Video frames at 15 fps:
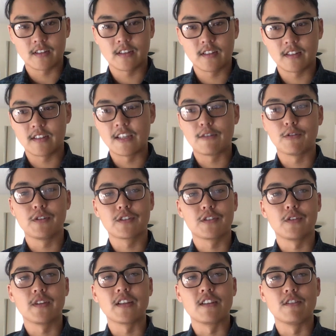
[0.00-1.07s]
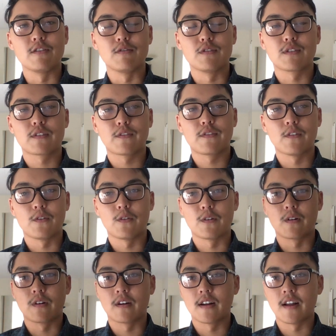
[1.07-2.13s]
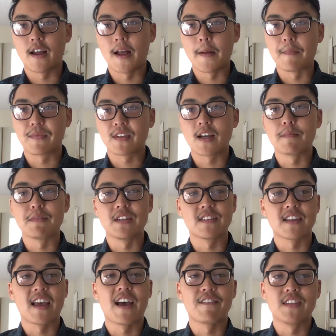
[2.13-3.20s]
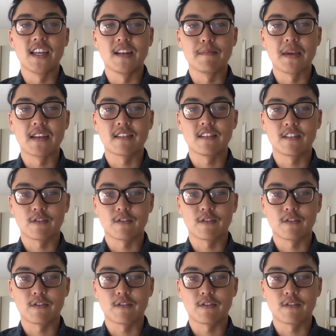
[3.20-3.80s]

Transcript: SQL is only used for companies that have databases,